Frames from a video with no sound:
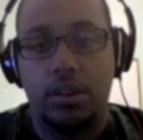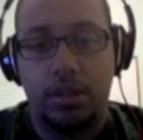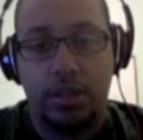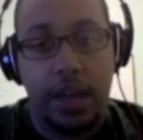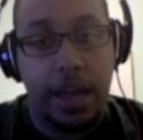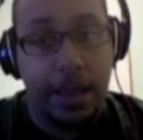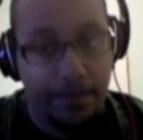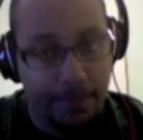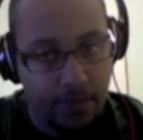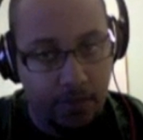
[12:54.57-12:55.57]
Time,
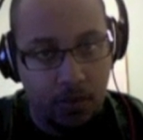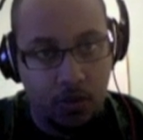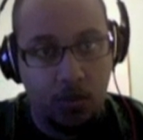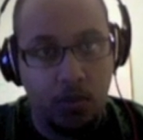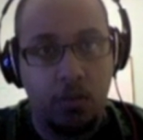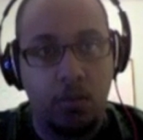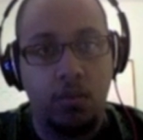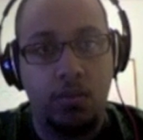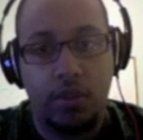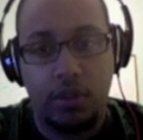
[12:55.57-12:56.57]

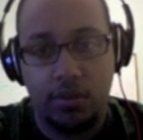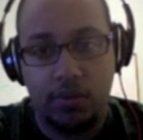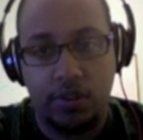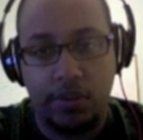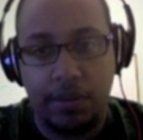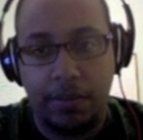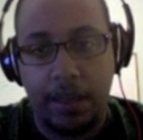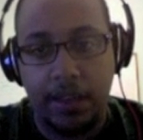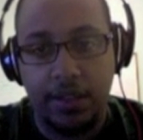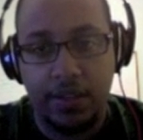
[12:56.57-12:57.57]
I'm just going to do the
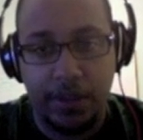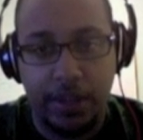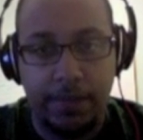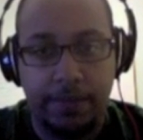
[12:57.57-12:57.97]
banking speed.